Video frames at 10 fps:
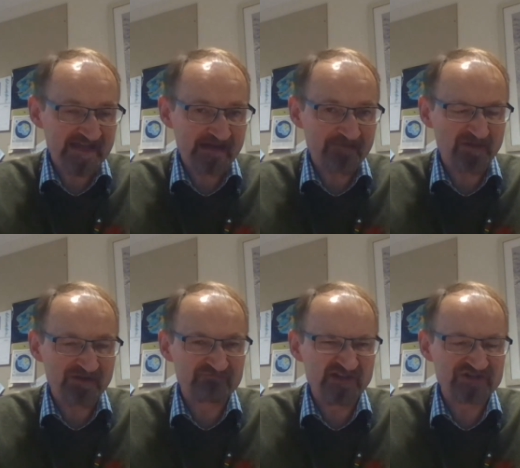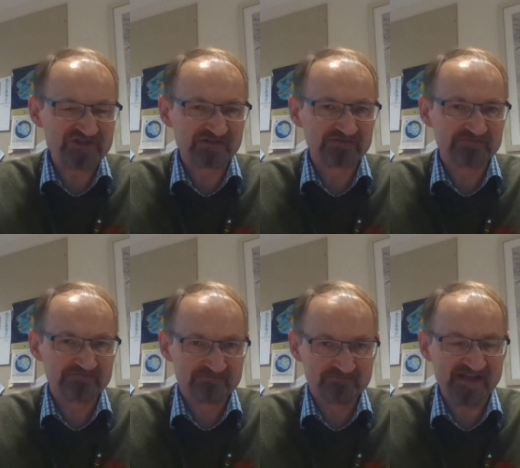have them on a regional
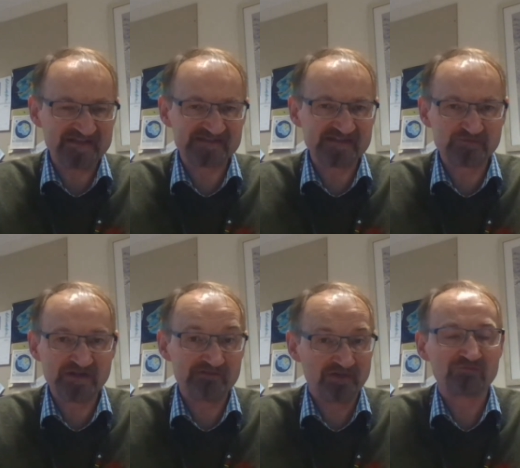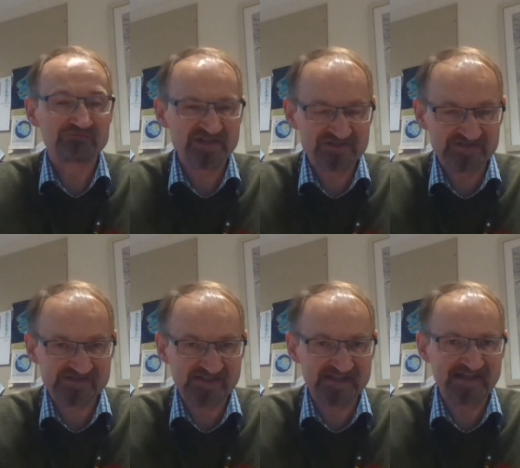basis where a whole region
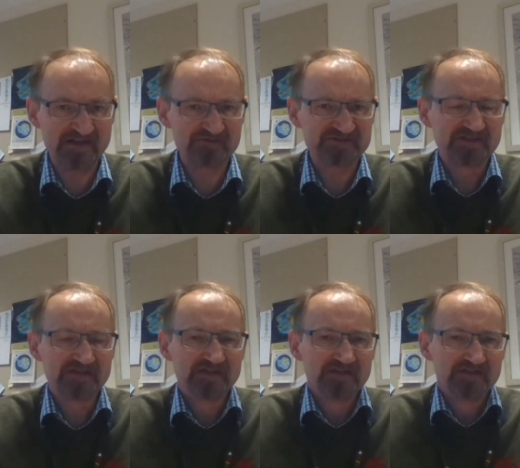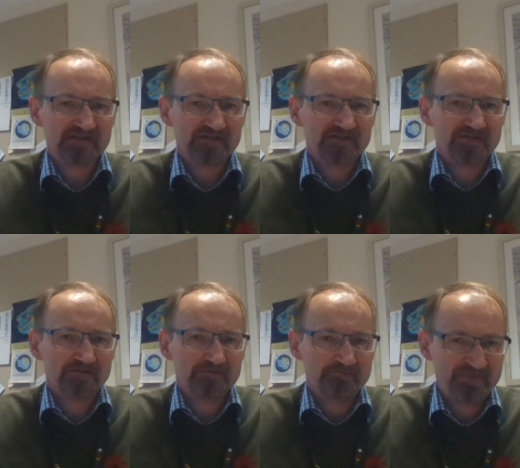is taken out.
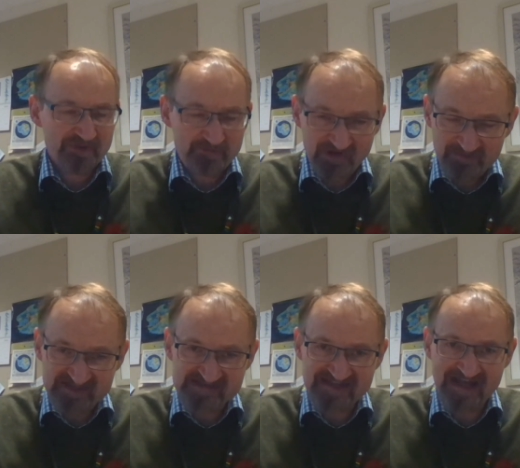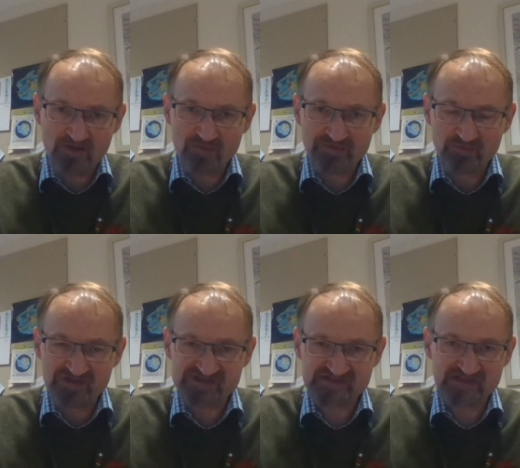But the problem is now that
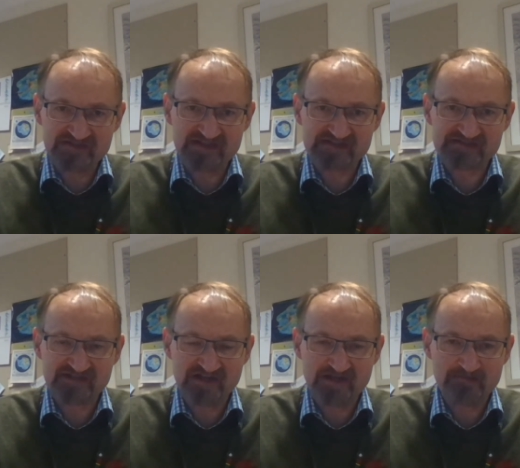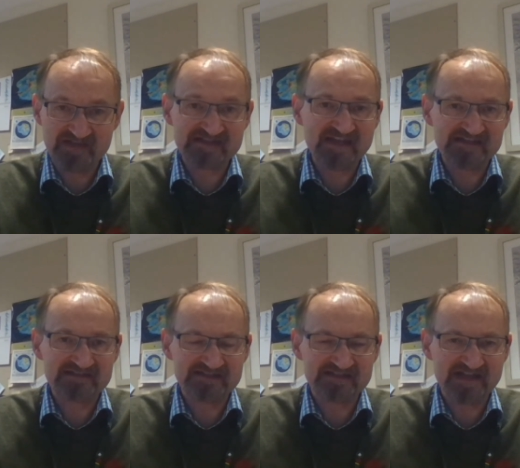we're seeing this um, again
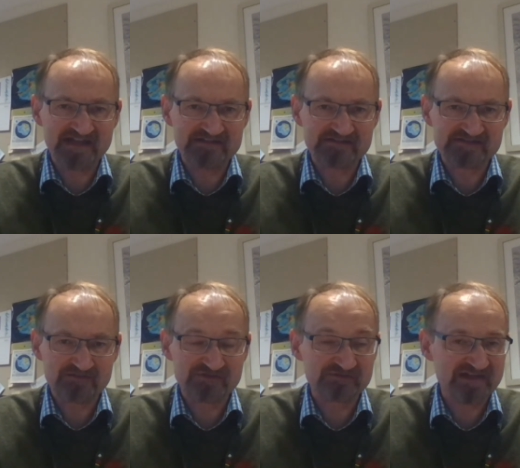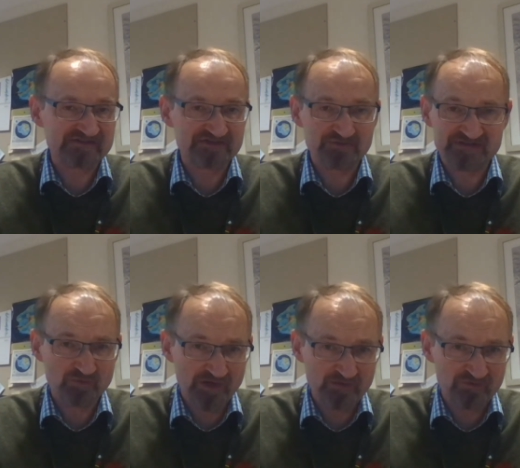and again. So
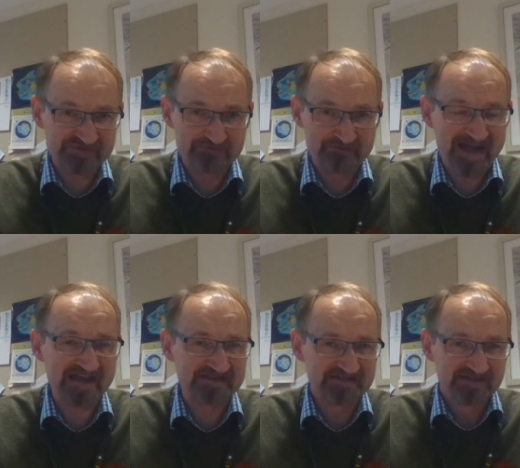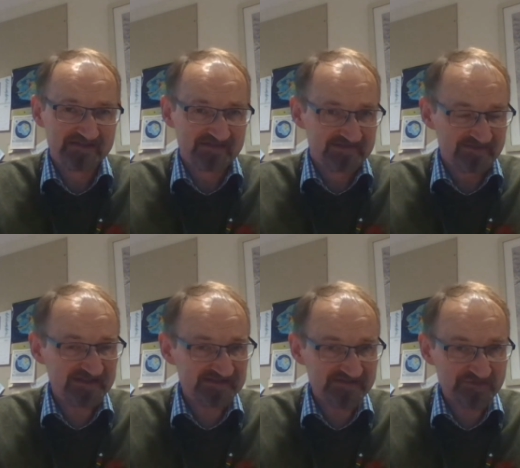2021 was bad,
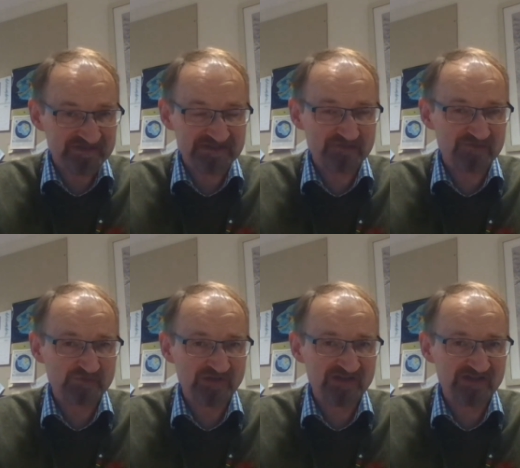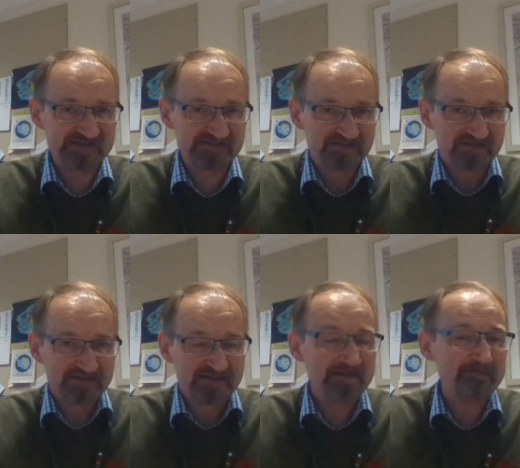2022 was worse.
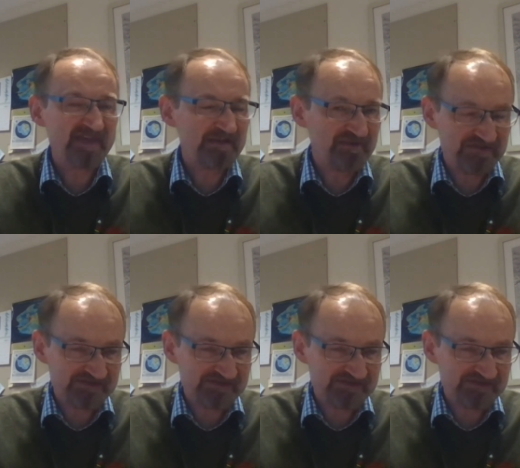It may be that